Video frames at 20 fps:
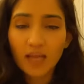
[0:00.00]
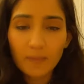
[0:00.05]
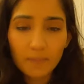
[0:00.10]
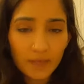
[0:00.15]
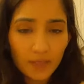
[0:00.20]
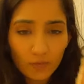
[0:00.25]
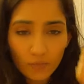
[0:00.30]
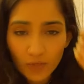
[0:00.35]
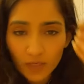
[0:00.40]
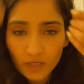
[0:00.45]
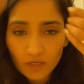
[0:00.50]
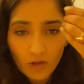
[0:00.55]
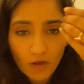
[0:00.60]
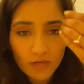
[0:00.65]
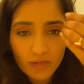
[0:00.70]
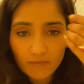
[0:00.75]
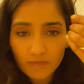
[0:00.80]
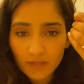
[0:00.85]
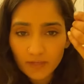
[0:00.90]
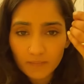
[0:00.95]
I mean, we are
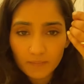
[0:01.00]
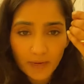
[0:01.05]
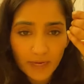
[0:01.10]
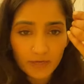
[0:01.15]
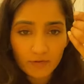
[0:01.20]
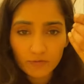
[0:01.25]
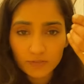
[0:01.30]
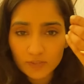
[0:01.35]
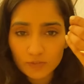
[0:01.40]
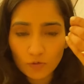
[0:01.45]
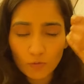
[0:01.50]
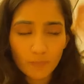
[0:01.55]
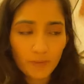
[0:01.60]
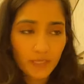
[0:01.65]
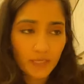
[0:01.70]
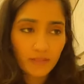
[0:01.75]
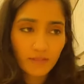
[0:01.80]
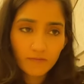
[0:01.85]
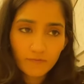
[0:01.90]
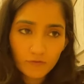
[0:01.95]
not even
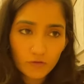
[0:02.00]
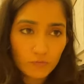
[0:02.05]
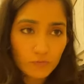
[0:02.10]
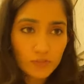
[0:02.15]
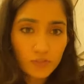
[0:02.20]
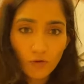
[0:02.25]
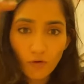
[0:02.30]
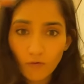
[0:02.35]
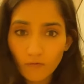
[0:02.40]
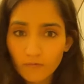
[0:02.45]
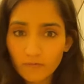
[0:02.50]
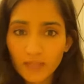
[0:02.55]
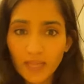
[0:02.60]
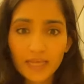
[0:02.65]
microscopic in the views of,